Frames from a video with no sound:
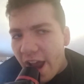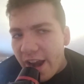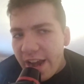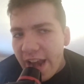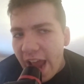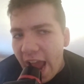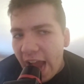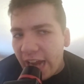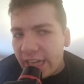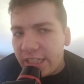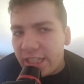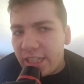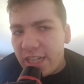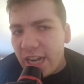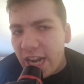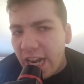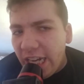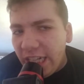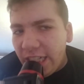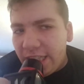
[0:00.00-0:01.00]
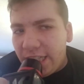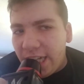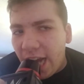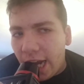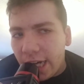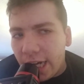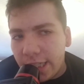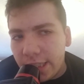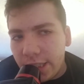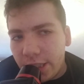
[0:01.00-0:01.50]
next
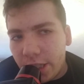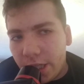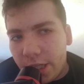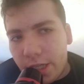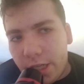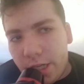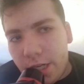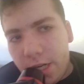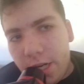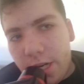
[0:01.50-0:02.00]
challenger.